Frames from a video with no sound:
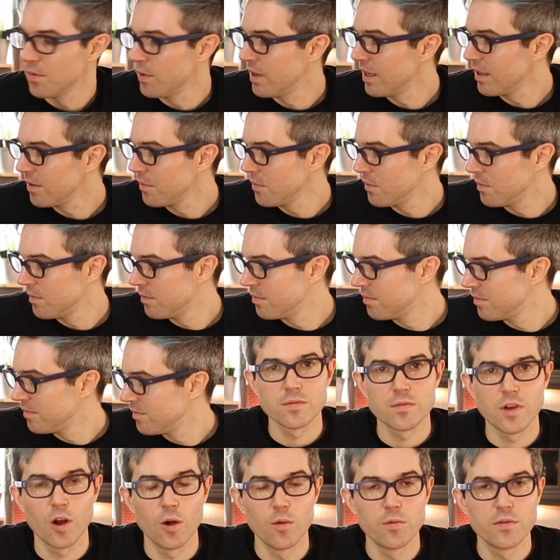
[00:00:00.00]
Well,
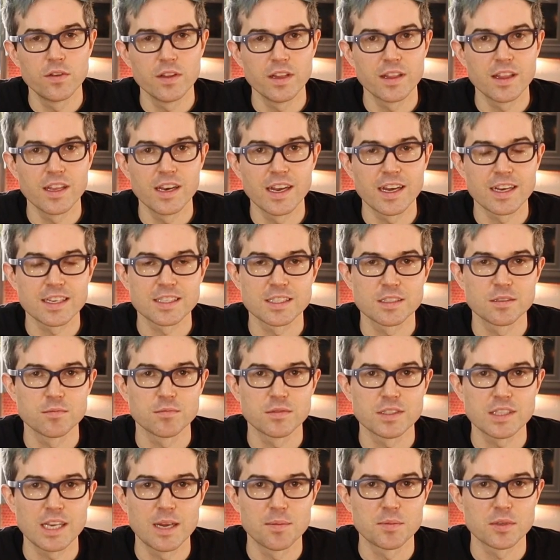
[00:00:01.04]
hopefully the
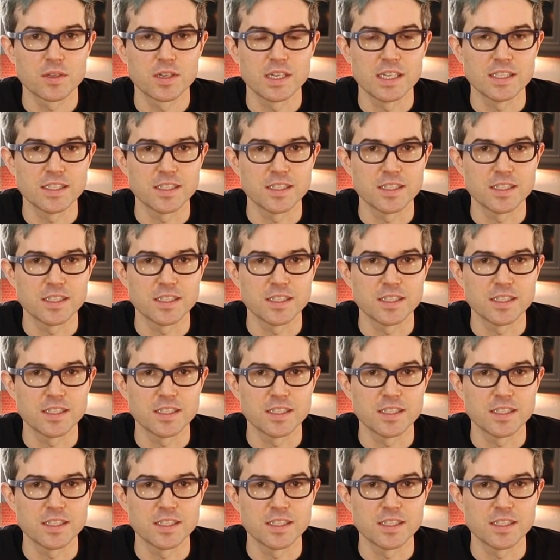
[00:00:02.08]
next steps are